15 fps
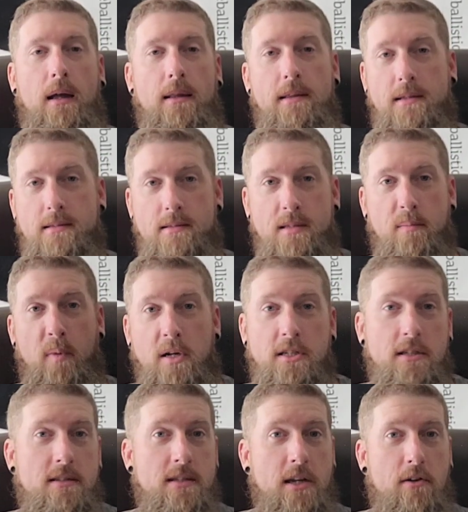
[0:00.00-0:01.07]
This is a
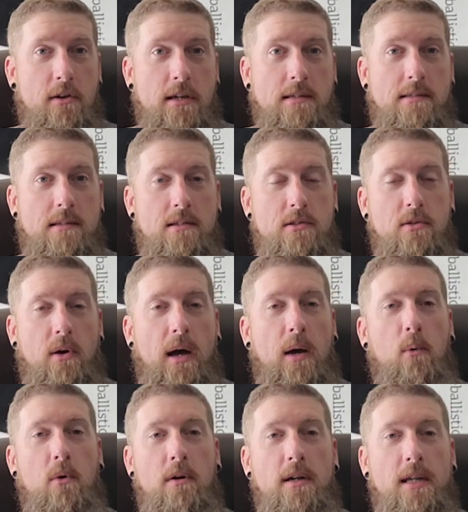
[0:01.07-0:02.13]
budget series, so I
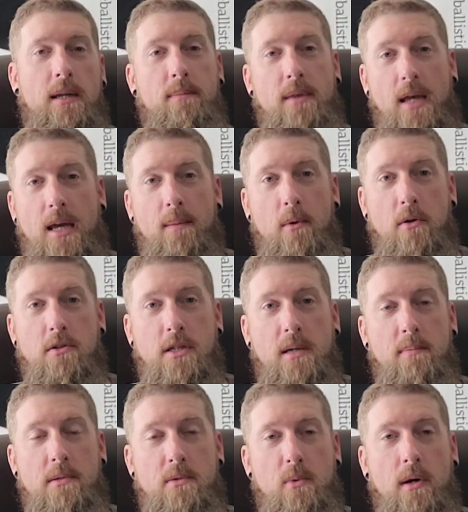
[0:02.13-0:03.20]
wanted to keep the ammo cheap
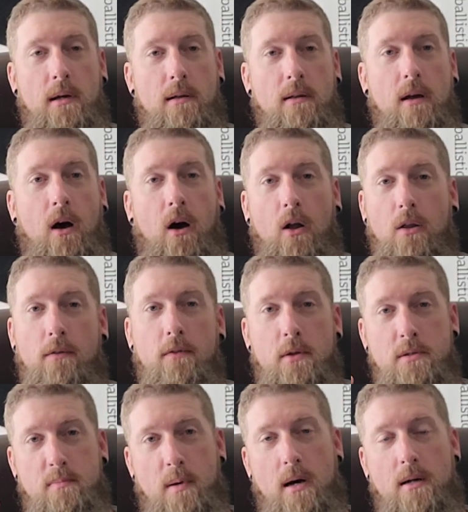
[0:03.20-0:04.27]
as well. All of
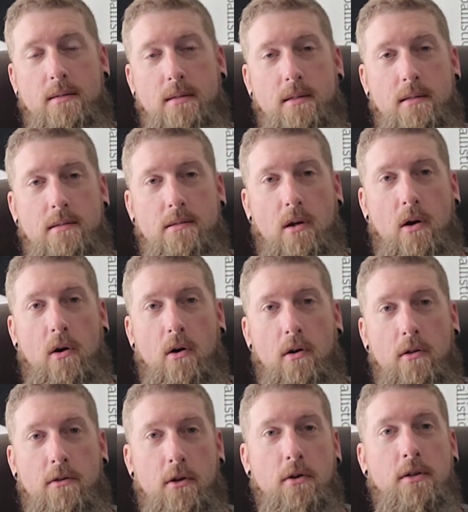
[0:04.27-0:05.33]
those boxes are
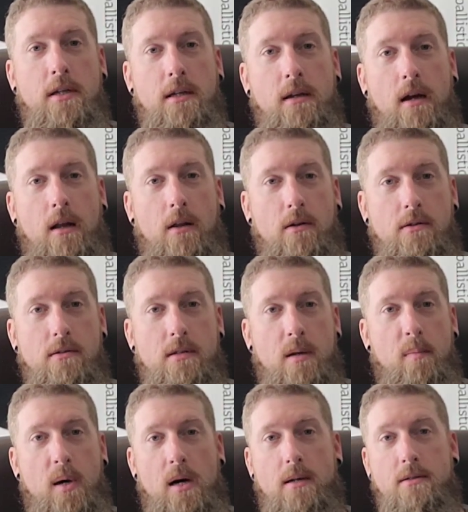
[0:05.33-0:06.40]
$13 a
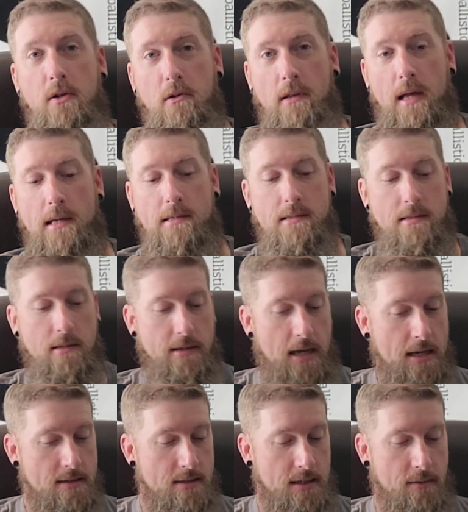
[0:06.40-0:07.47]
box or less.
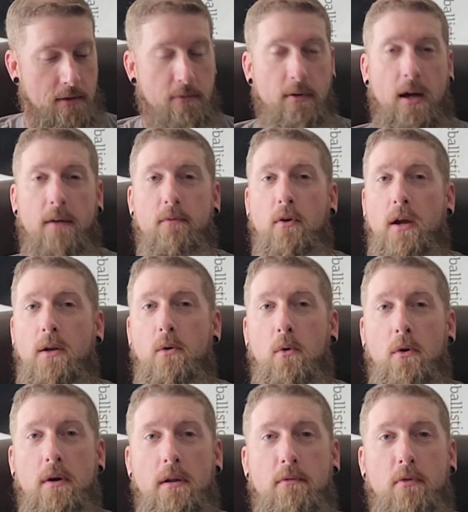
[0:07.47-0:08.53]
That 75 grain
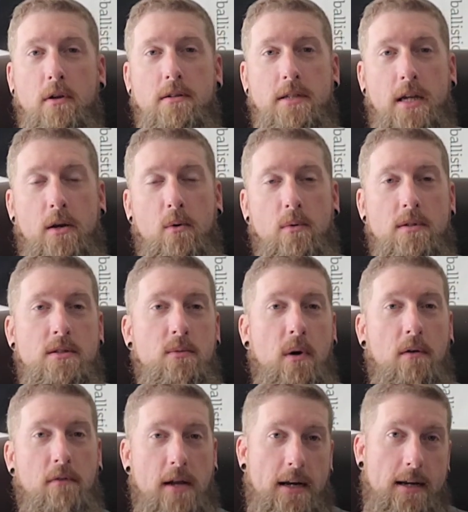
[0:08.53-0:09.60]
Hornady Frontier was
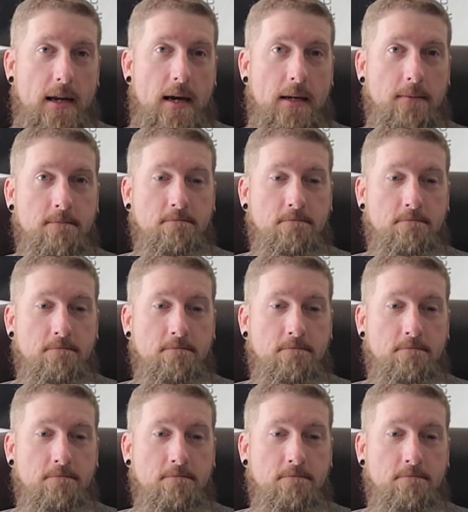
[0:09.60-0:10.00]
$12.99.